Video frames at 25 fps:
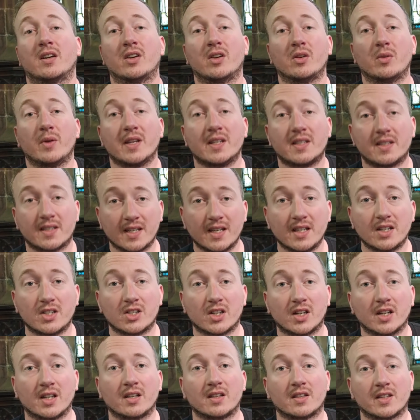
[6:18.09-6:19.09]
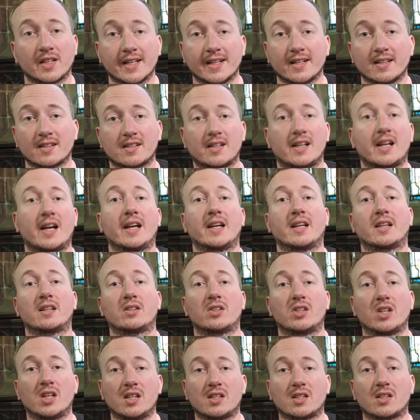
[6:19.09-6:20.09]
who is teaching things like
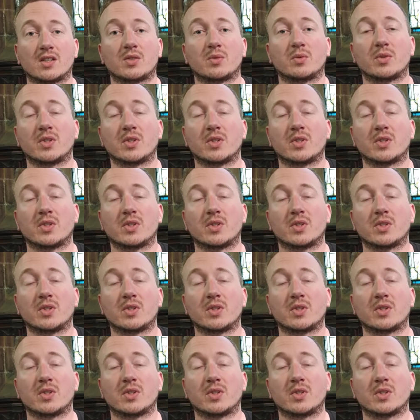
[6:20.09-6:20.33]
Jesus